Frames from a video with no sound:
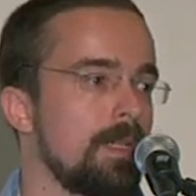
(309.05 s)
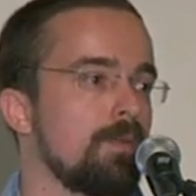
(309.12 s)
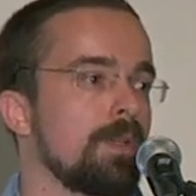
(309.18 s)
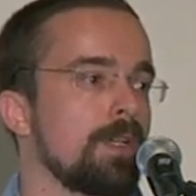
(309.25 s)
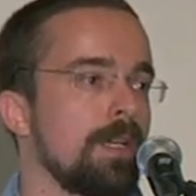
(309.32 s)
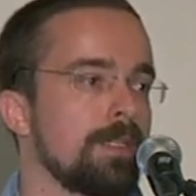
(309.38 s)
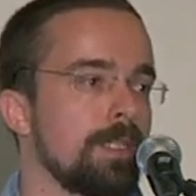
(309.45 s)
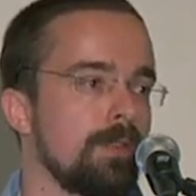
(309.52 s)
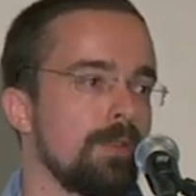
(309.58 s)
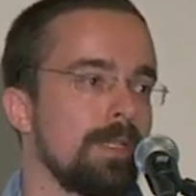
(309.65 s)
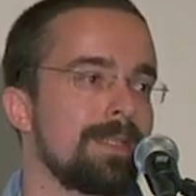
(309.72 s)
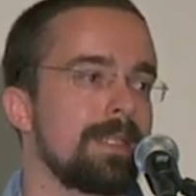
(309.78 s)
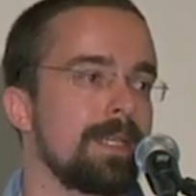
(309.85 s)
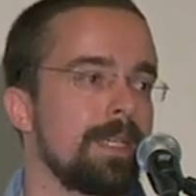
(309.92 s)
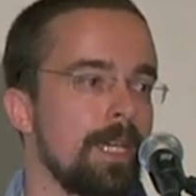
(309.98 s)
We're going to do
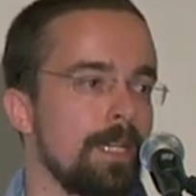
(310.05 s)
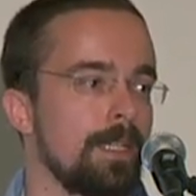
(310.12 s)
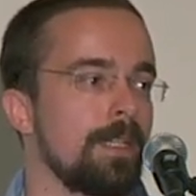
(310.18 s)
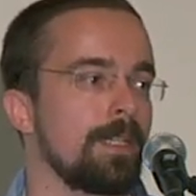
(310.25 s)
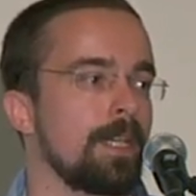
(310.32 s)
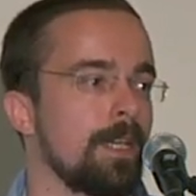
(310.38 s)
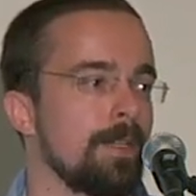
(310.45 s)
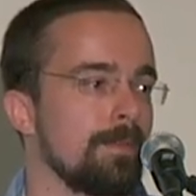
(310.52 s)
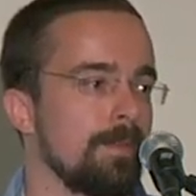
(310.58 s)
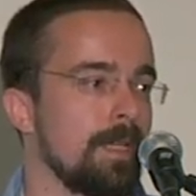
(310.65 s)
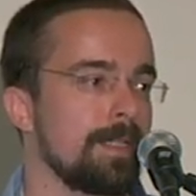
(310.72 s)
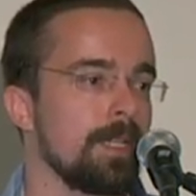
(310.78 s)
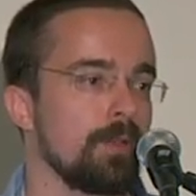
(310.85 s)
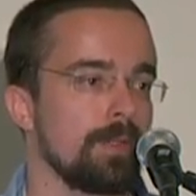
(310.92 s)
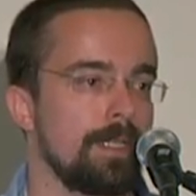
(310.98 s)
this again and again
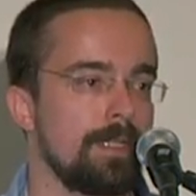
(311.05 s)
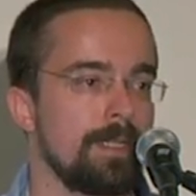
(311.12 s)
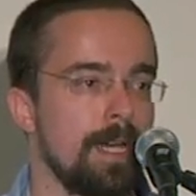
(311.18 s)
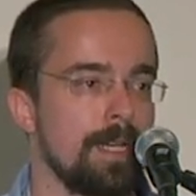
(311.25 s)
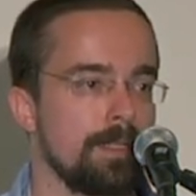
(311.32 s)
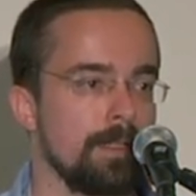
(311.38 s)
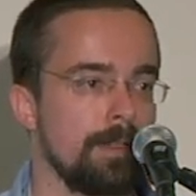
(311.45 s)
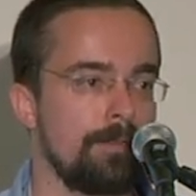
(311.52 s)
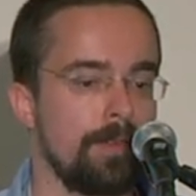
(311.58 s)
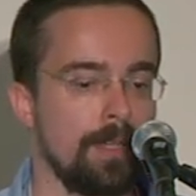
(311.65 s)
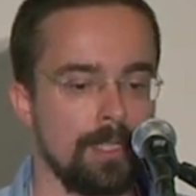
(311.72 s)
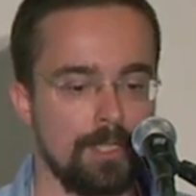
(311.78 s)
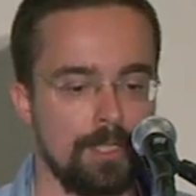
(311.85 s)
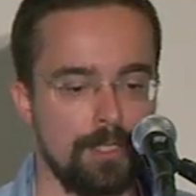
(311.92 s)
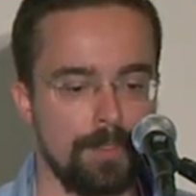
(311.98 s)
until we decide to
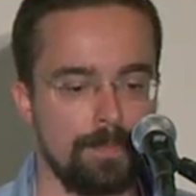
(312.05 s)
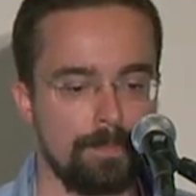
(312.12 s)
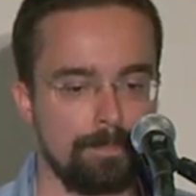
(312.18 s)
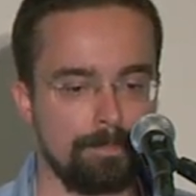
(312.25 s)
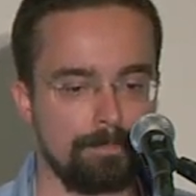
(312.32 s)
finish.